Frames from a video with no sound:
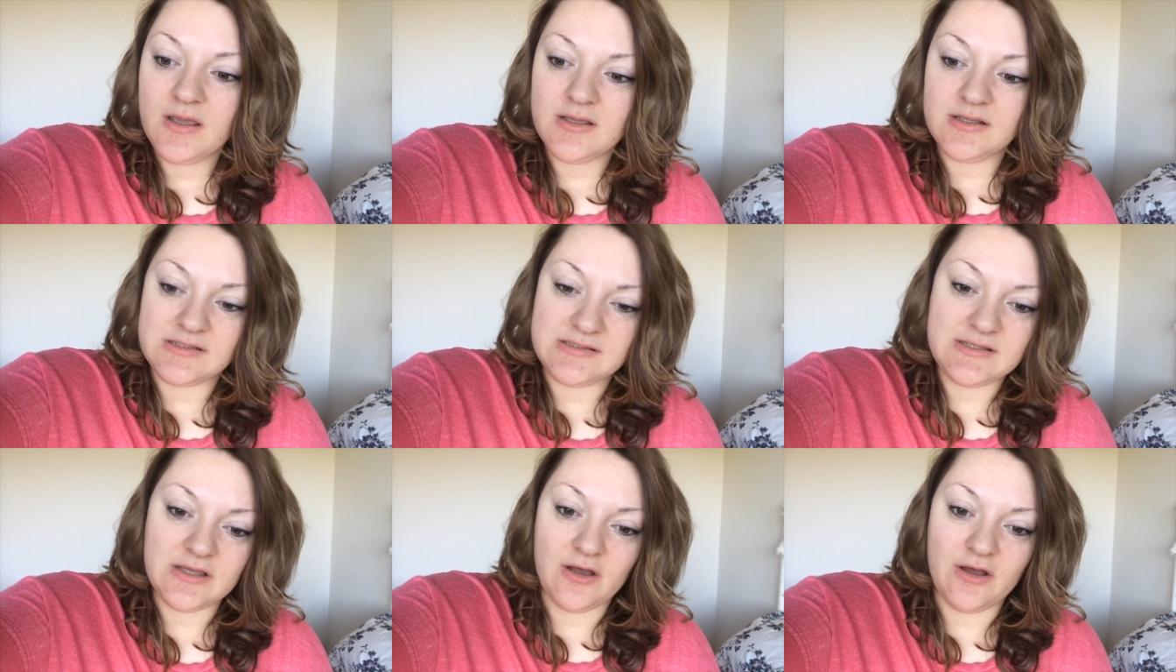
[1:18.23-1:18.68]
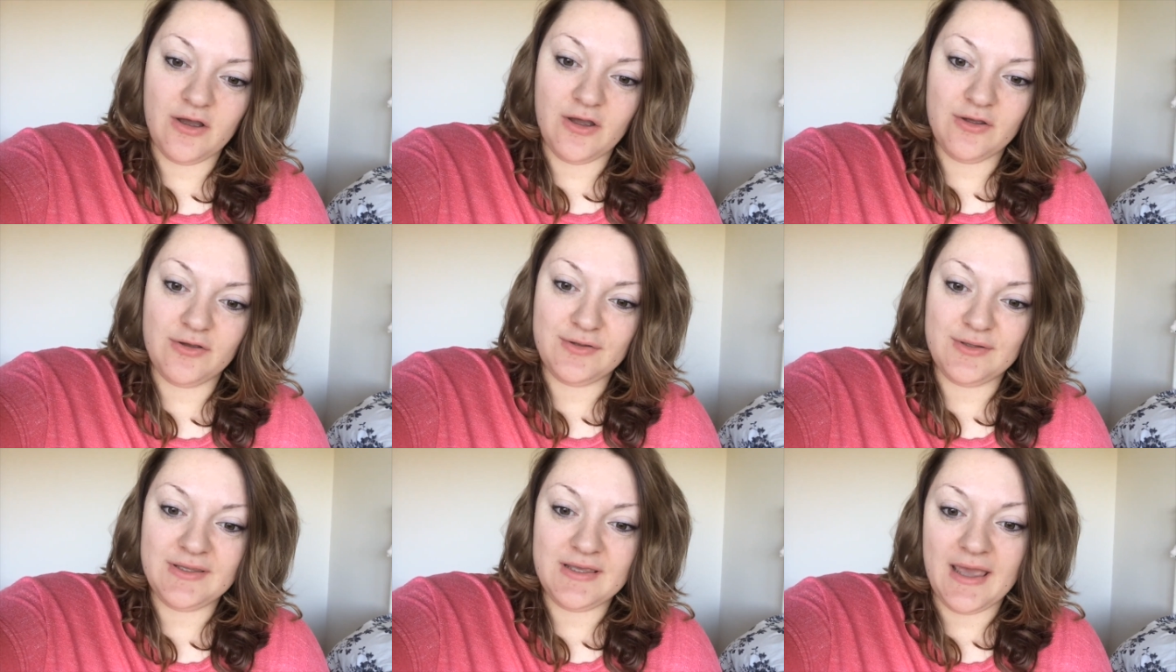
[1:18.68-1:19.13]

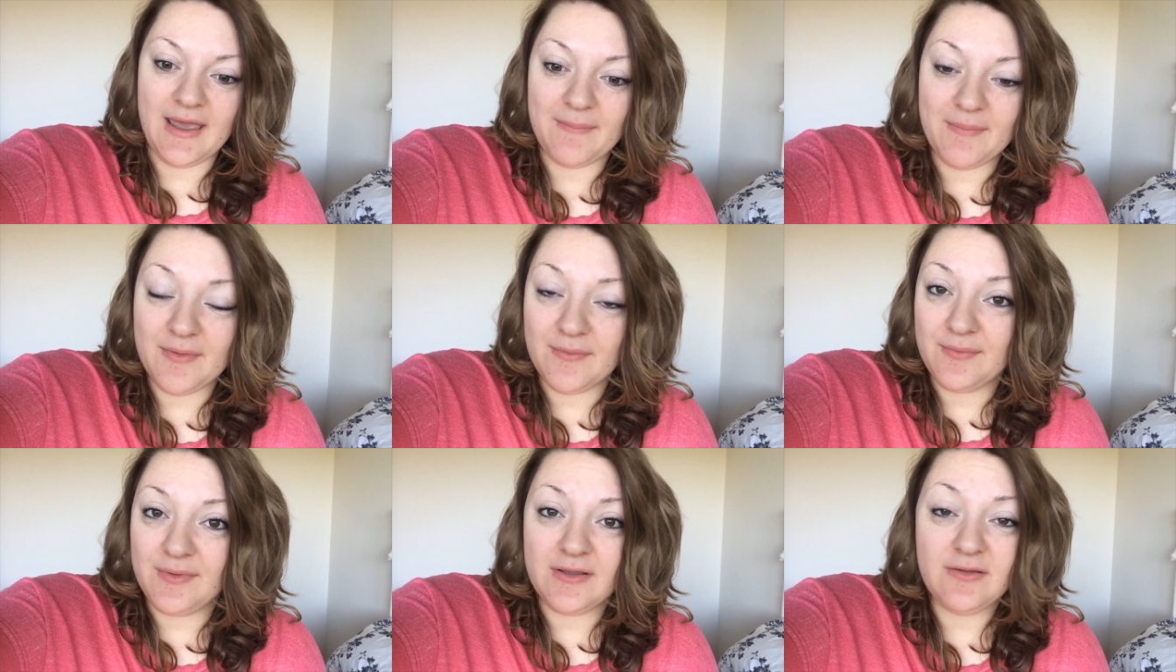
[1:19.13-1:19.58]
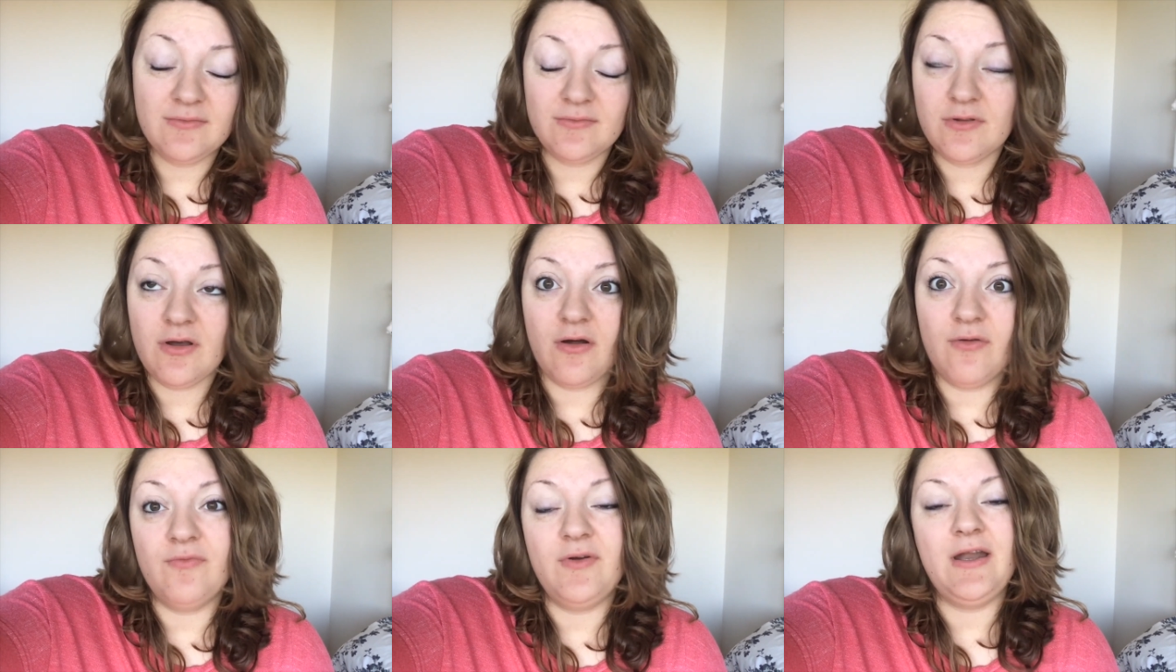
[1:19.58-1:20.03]
So yeah, but we
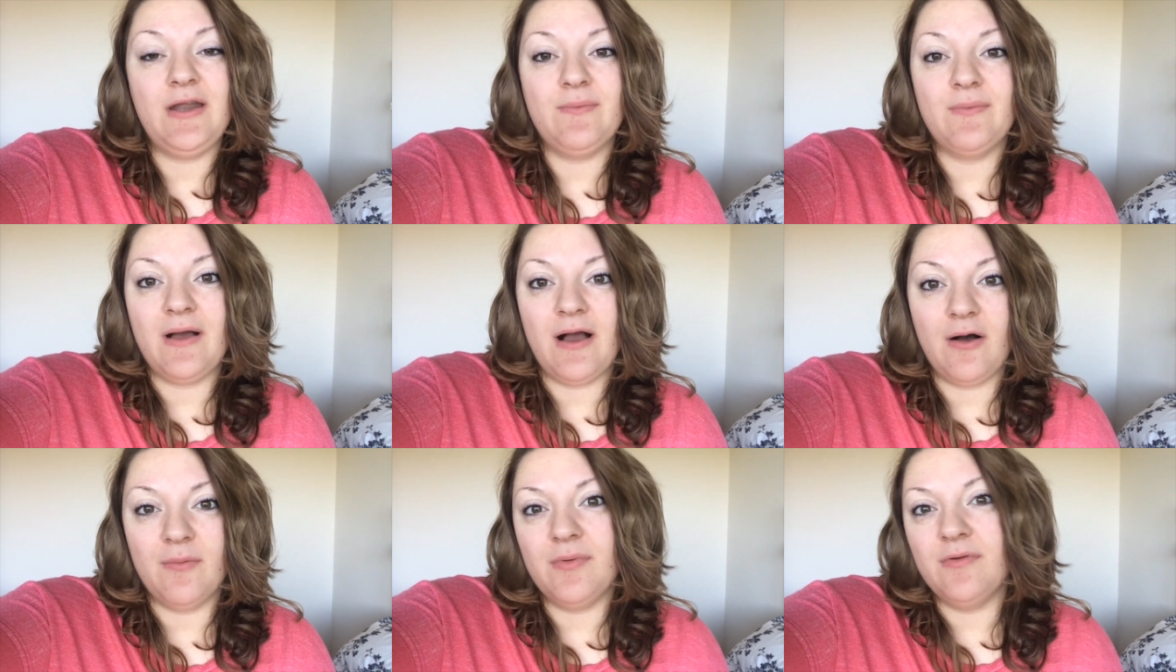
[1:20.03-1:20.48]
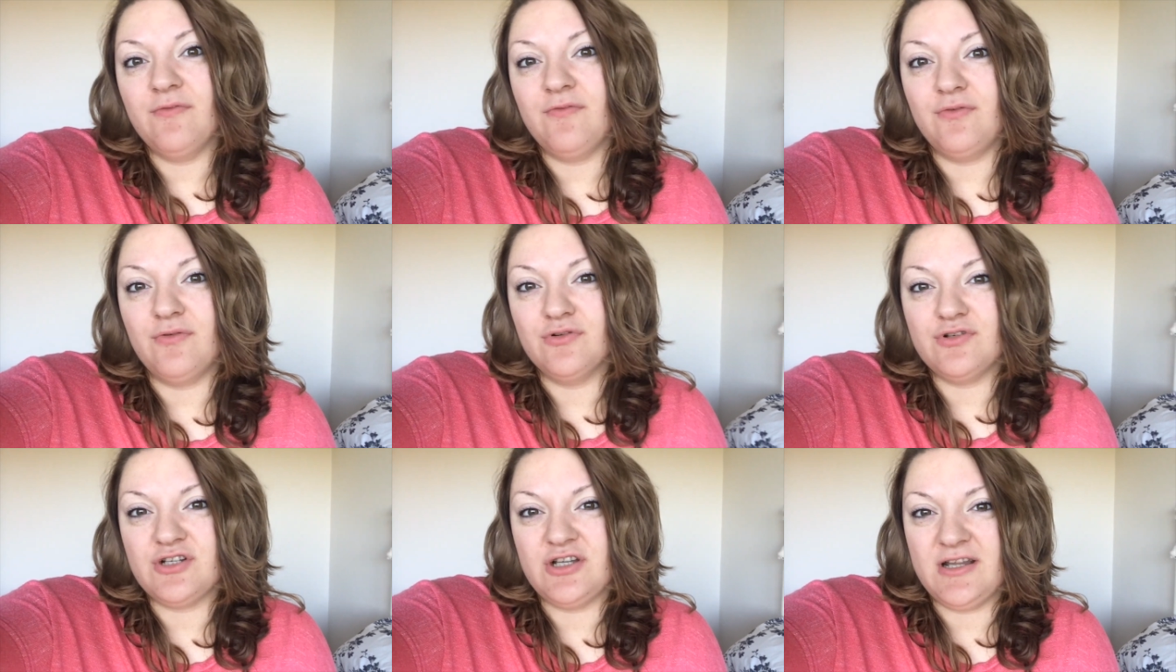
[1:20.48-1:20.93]
got on really well, but
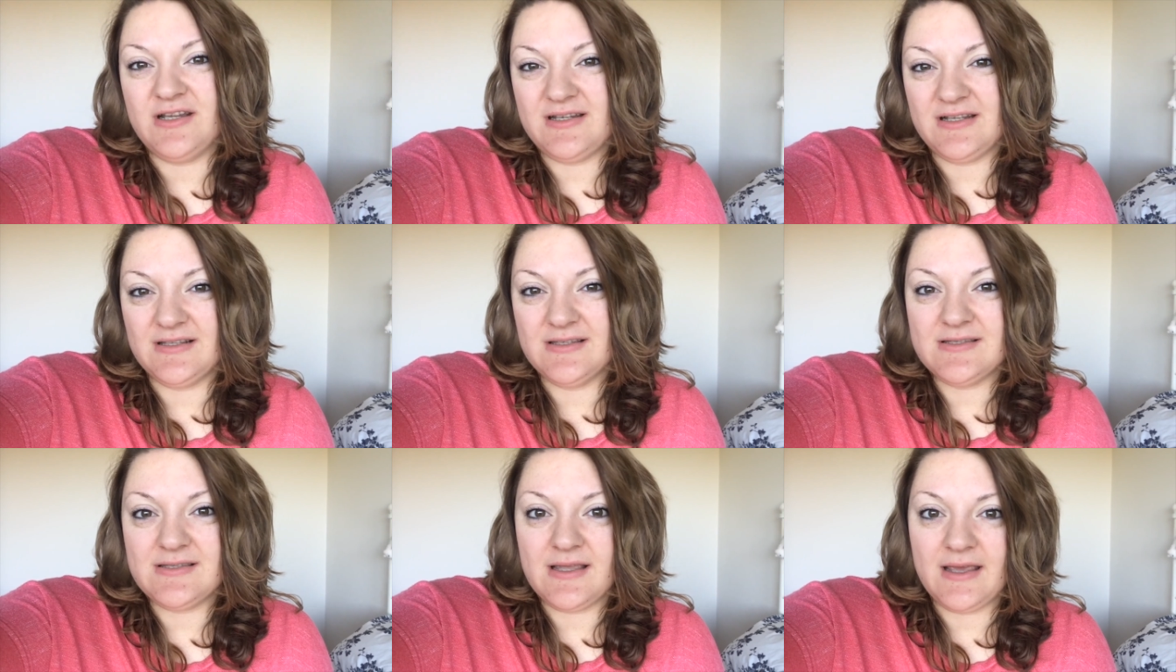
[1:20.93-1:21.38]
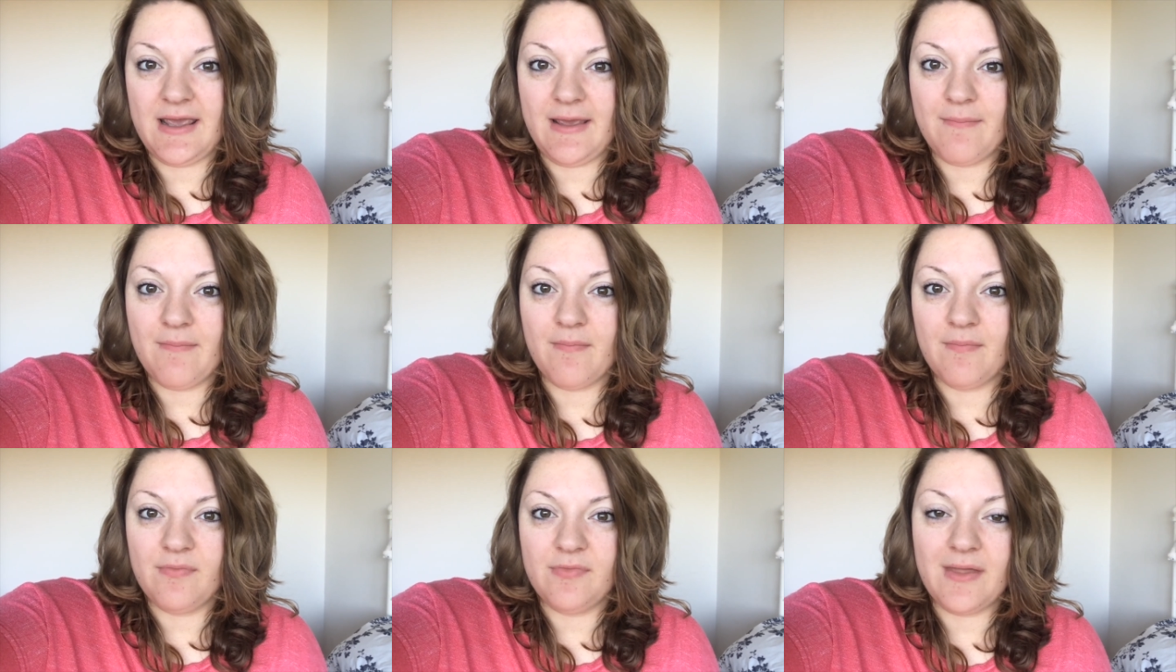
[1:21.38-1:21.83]
unfortunately I didn't see
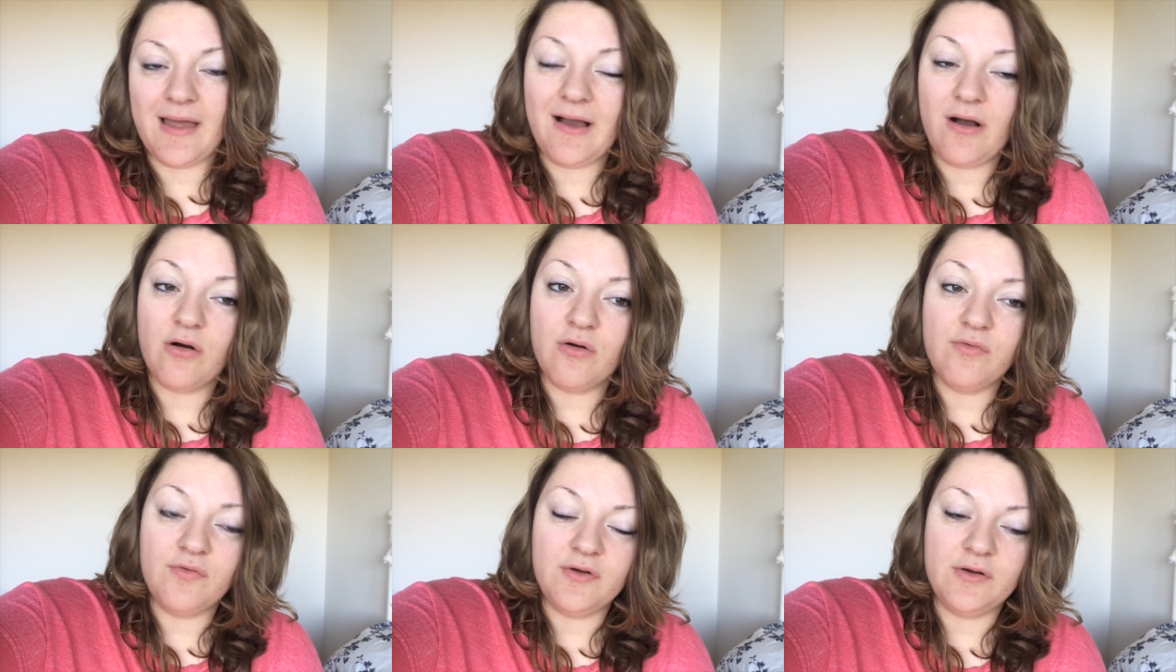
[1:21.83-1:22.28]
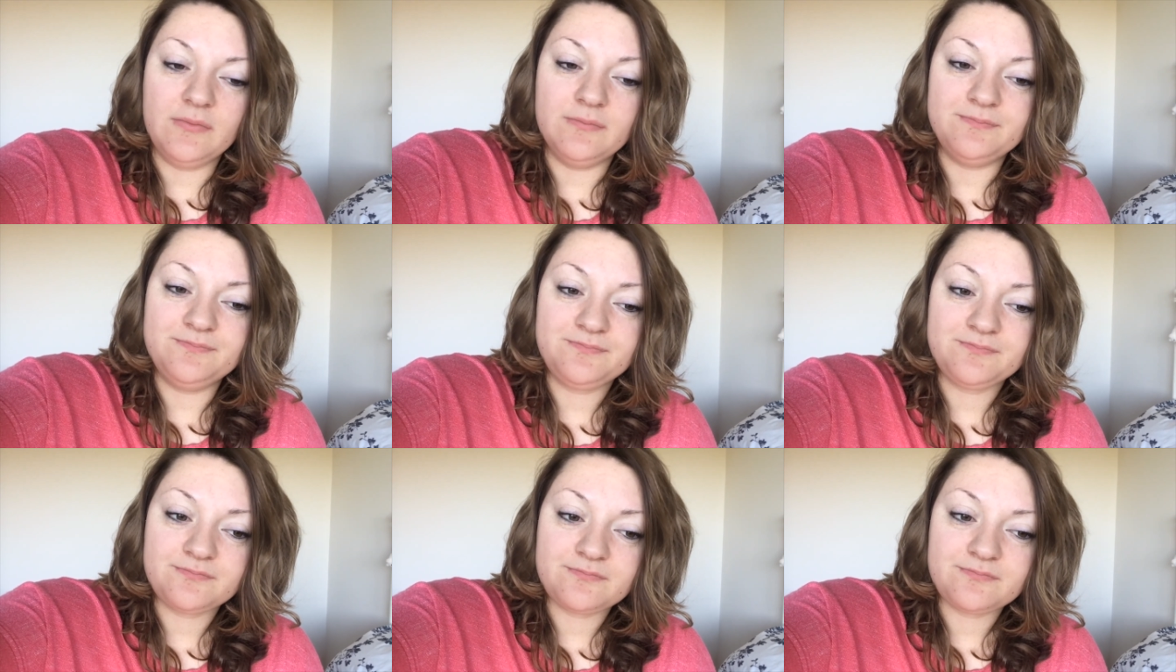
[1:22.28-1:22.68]
him that often